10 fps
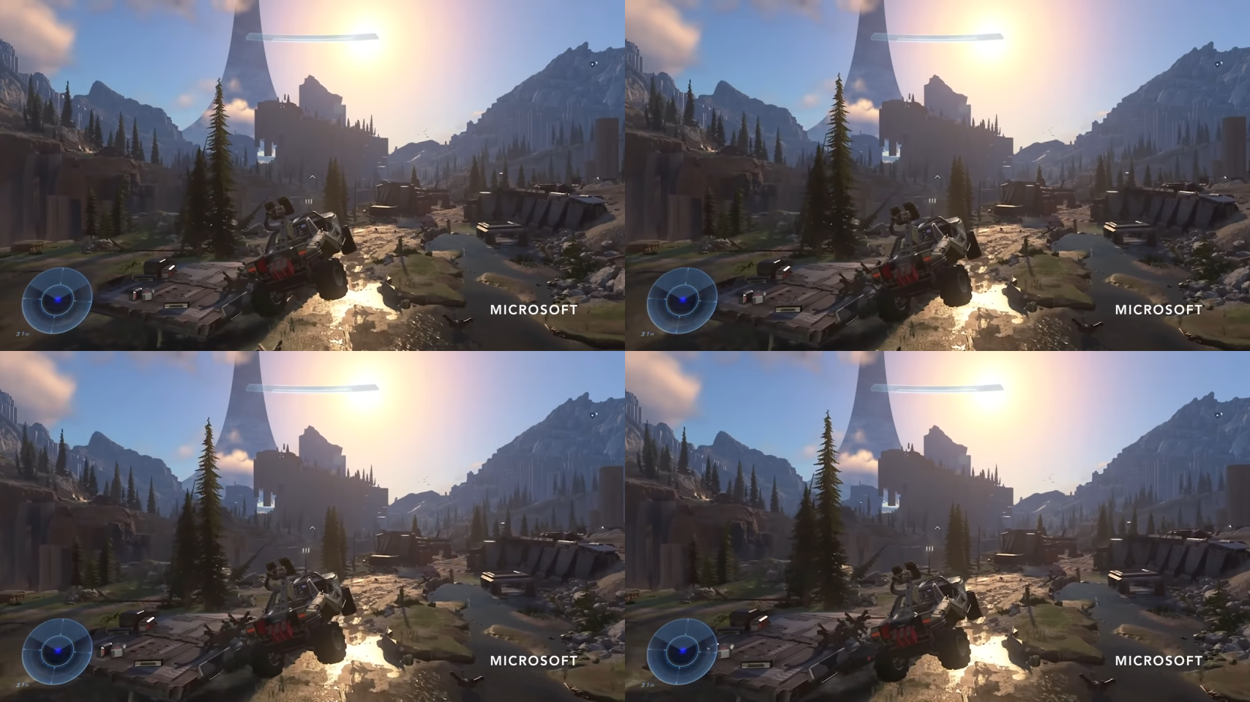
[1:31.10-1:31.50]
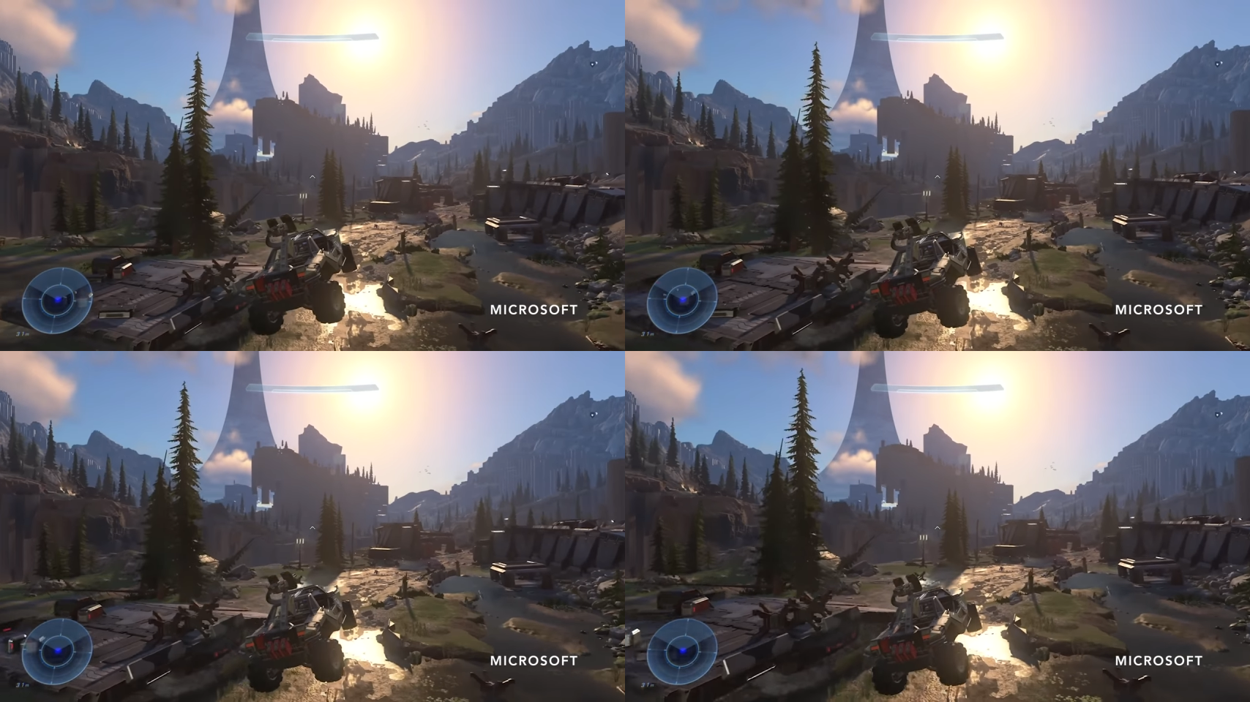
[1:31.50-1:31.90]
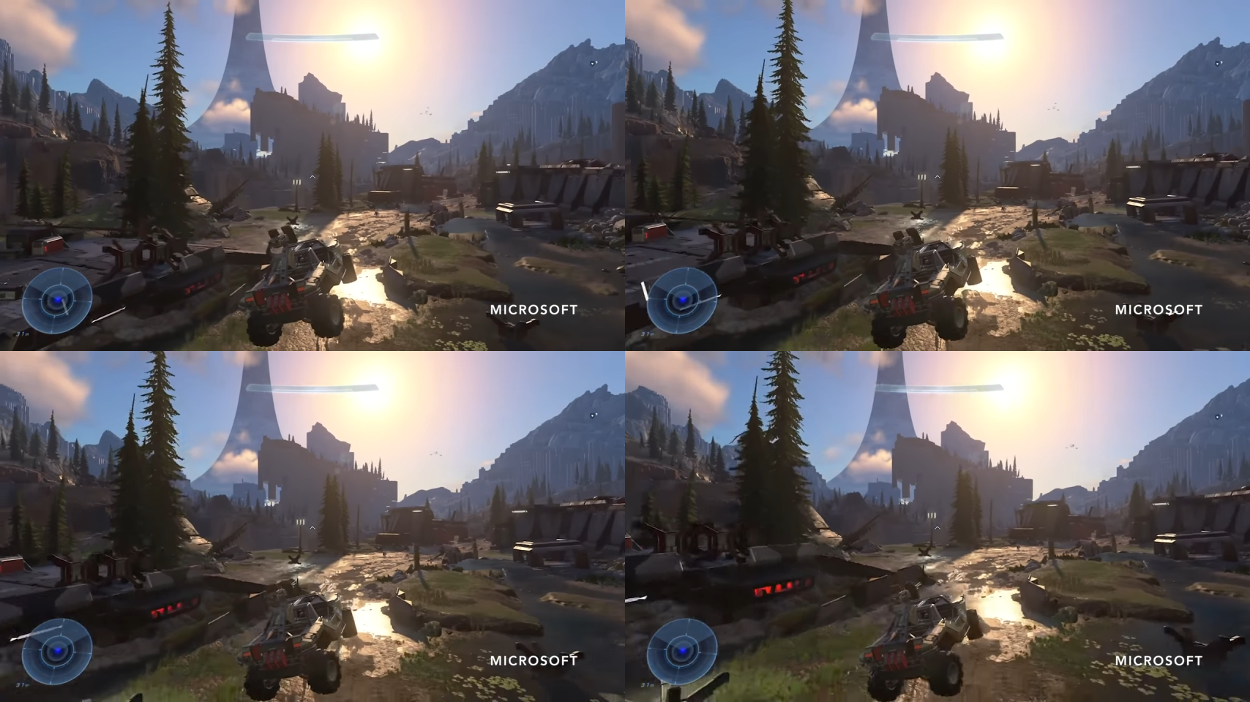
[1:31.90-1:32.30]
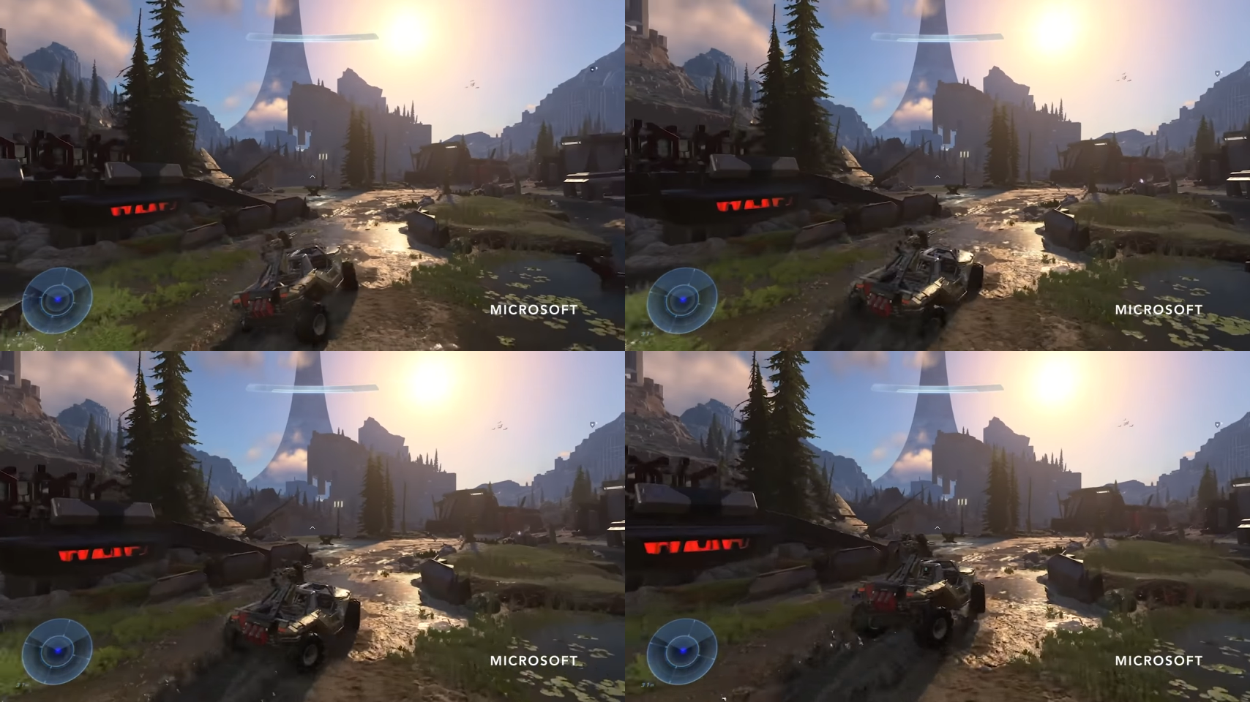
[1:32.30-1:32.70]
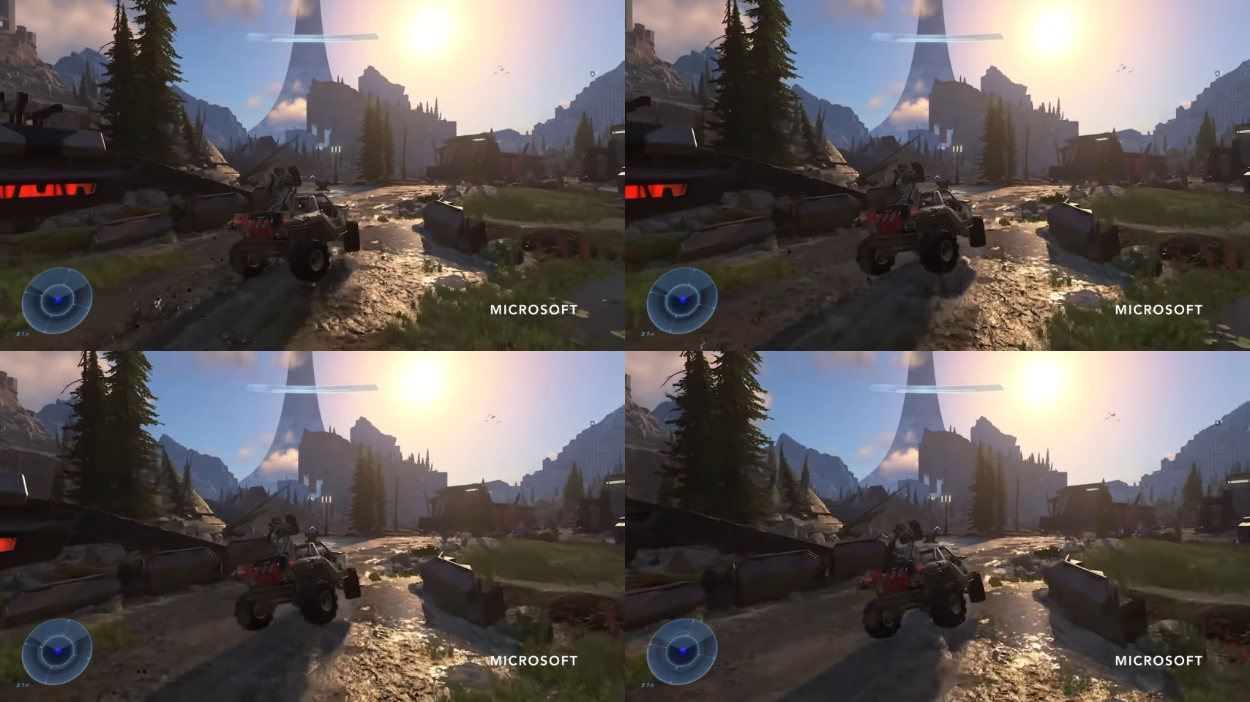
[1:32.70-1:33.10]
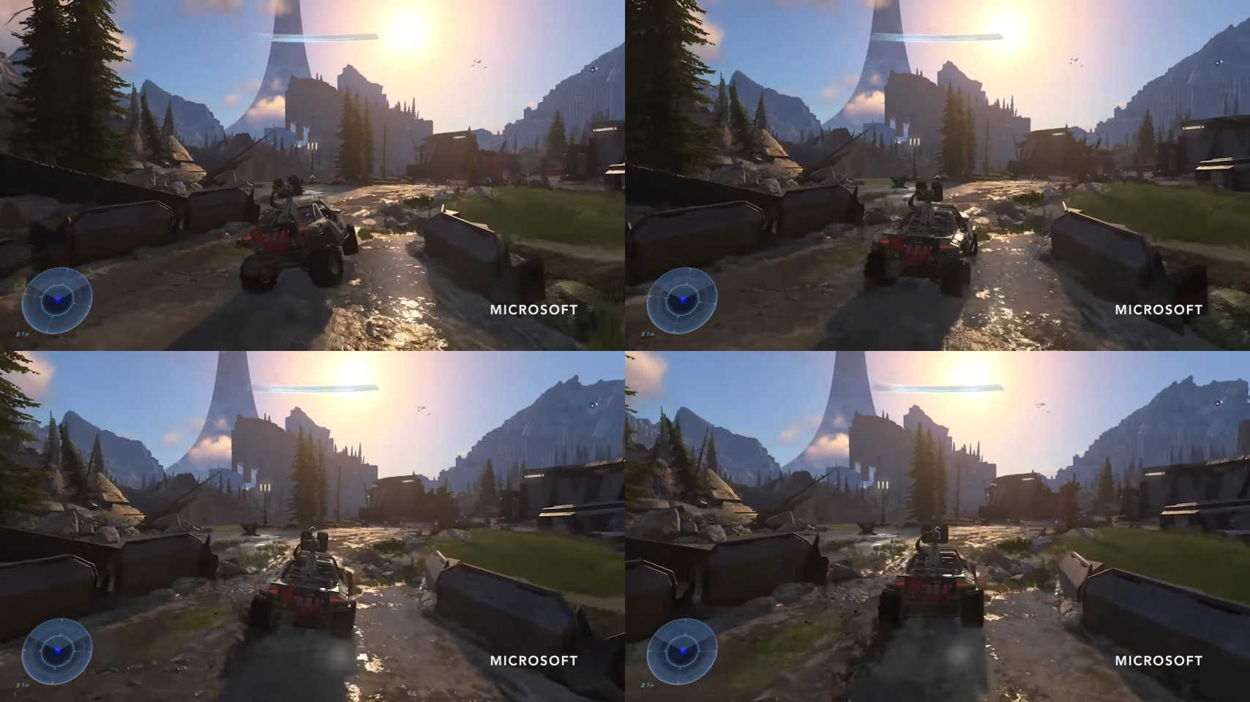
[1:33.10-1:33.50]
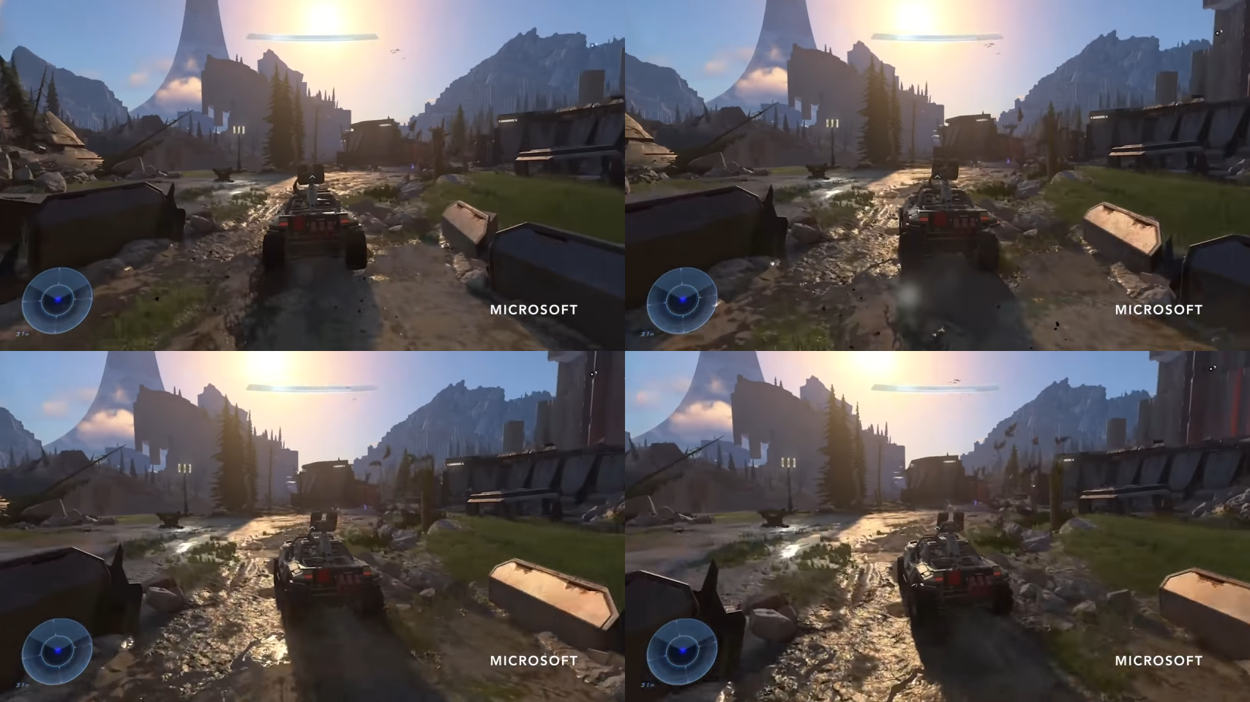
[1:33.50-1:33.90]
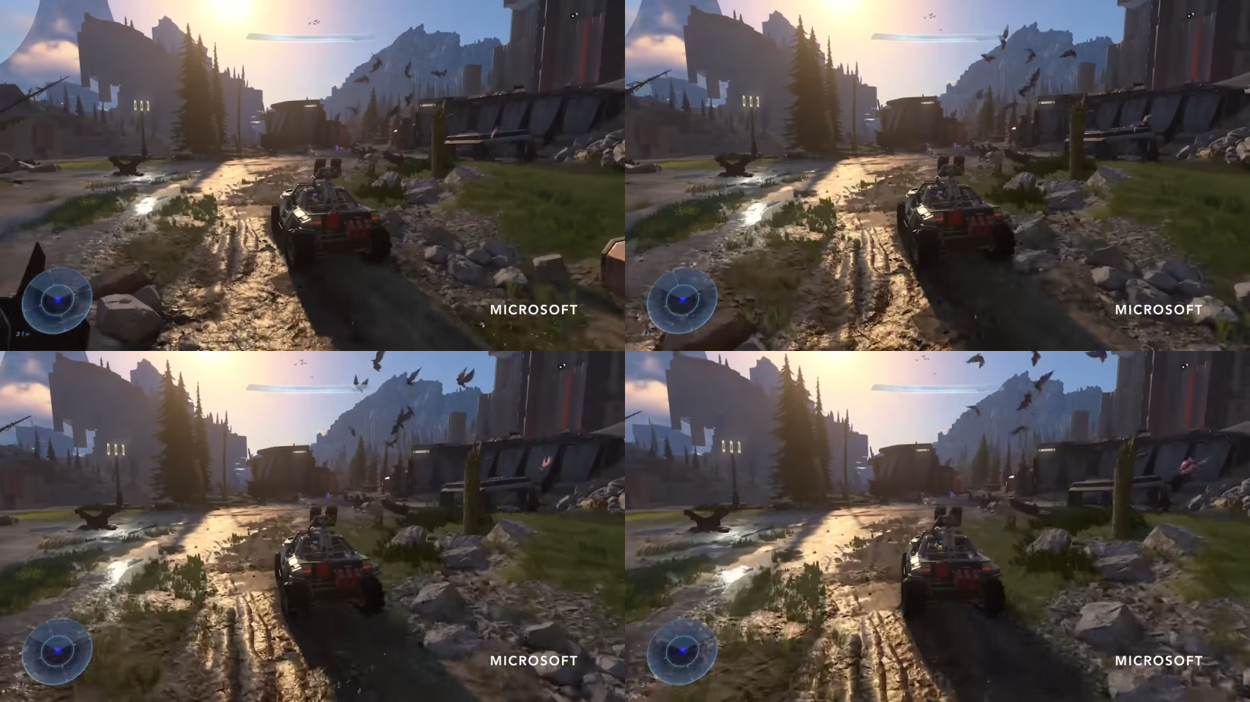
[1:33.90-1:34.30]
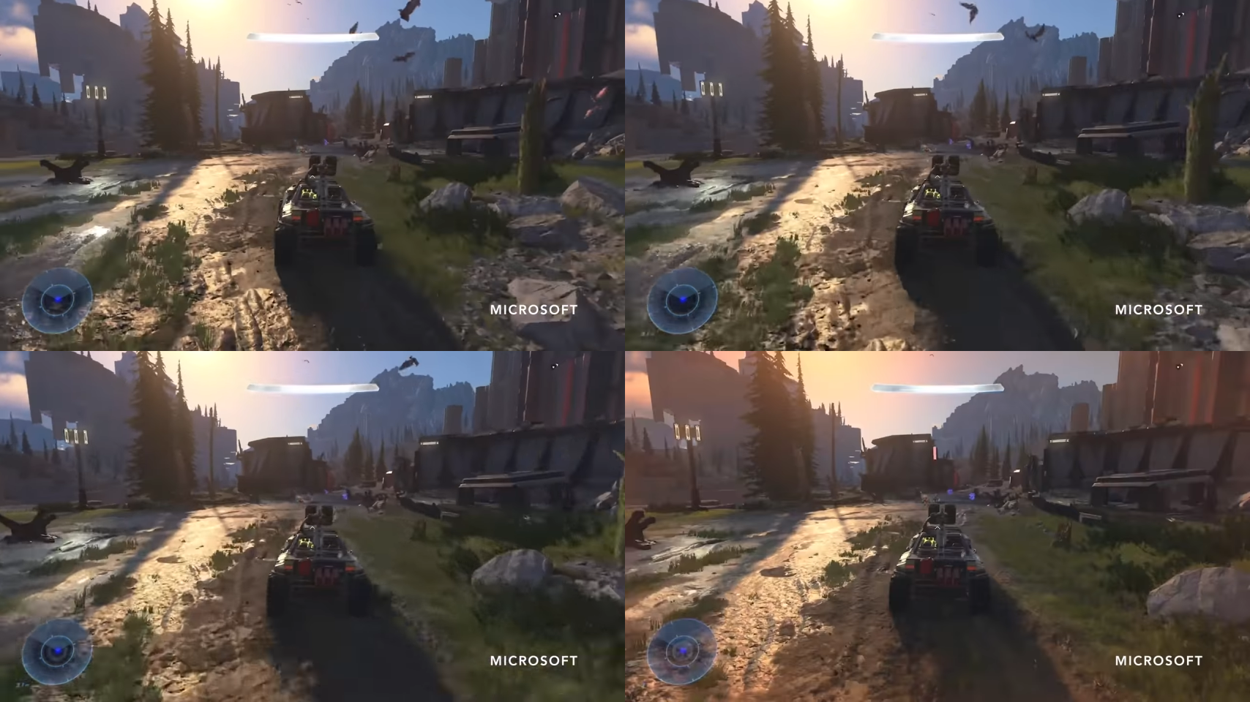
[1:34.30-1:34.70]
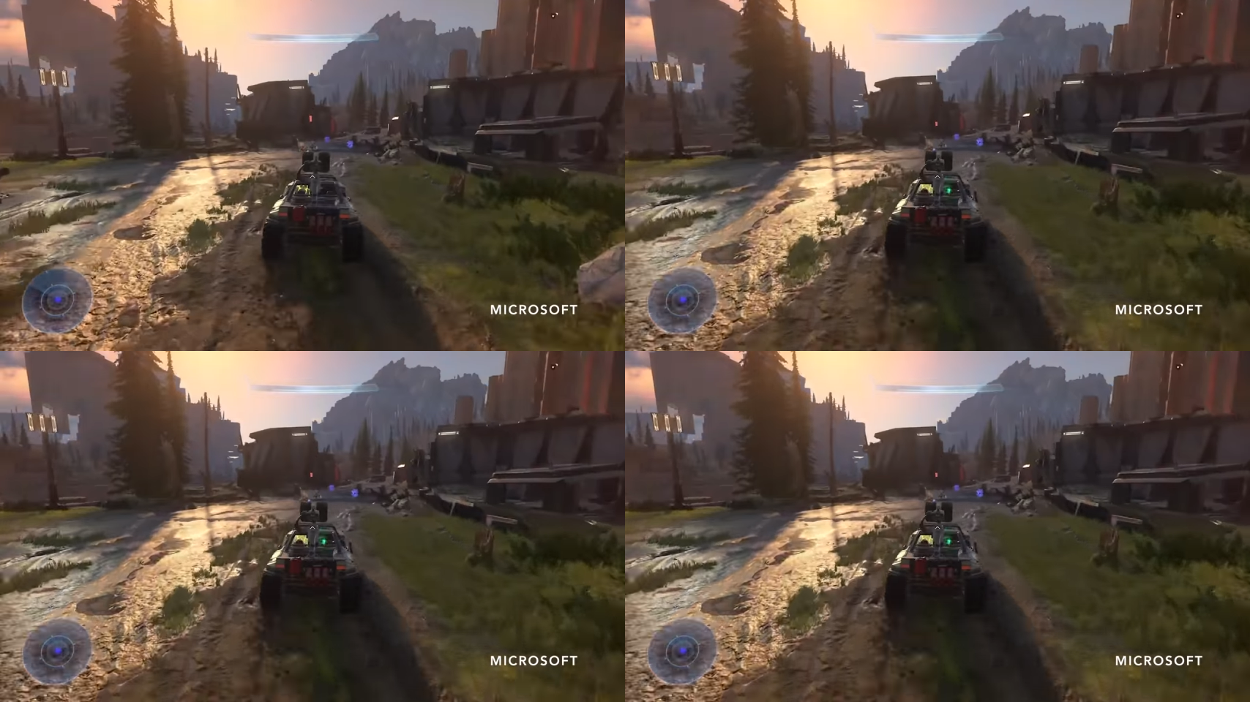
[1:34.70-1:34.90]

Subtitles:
[unreadable: no face in view]